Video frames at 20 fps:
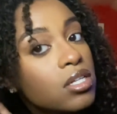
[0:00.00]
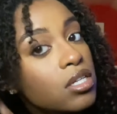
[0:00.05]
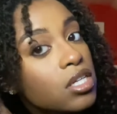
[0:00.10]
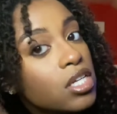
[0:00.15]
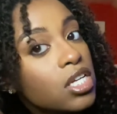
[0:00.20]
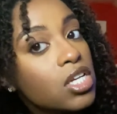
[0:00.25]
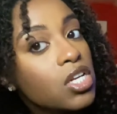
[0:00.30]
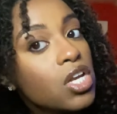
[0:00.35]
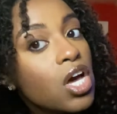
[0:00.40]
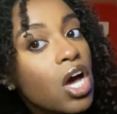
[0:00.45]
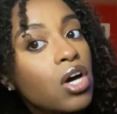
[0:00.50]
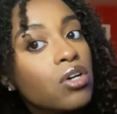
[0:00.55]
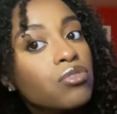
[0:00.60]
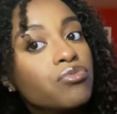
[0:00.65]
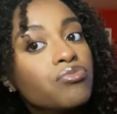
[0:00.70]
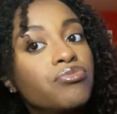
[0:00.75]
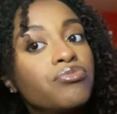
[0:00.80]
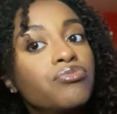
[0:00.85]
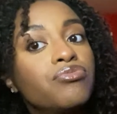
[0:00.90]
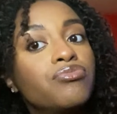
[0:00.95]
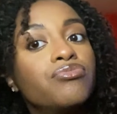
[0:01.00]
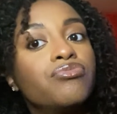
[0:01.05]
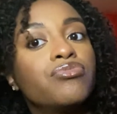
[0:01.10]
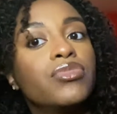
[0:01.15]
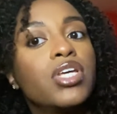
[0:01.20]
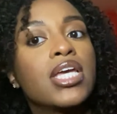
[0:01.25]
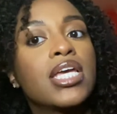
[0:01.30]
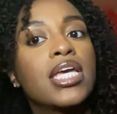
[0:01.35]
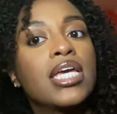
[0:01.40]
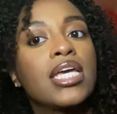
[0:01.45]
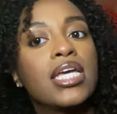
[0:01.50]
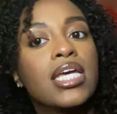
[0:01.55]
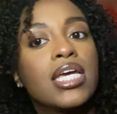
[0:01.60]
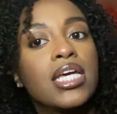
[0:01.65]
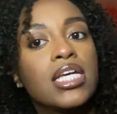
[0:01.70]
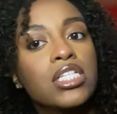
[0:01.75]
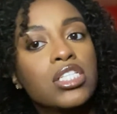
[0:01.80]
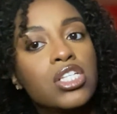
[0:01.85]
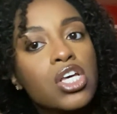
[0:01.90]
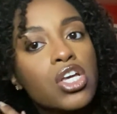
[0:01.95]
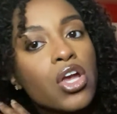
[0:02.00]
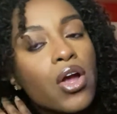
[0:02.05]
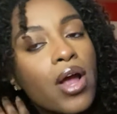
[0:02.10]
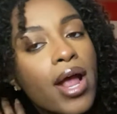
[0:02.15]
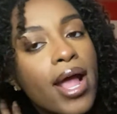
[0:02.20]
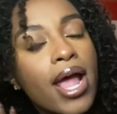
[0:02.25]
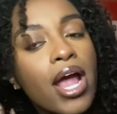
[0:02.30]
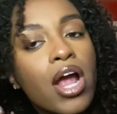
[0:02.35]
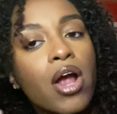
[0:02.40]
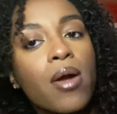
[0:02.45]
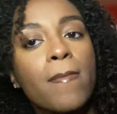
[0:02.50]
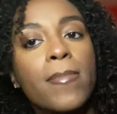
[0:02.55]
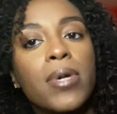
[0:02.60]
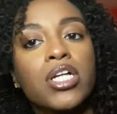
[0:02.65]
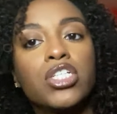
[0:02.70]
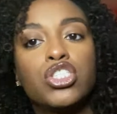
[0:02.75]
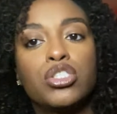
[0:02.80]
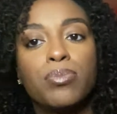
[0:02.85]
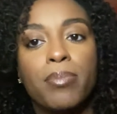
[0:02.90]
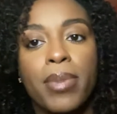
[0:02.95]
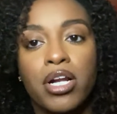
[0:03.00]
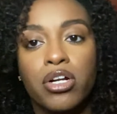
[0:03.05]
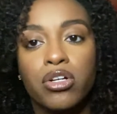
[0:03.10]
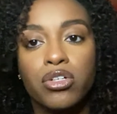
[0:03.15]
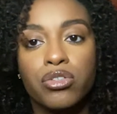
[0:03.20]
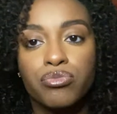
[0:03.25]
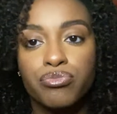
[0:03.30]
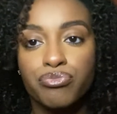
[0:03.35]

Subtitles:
you know, it can get into your hair much better.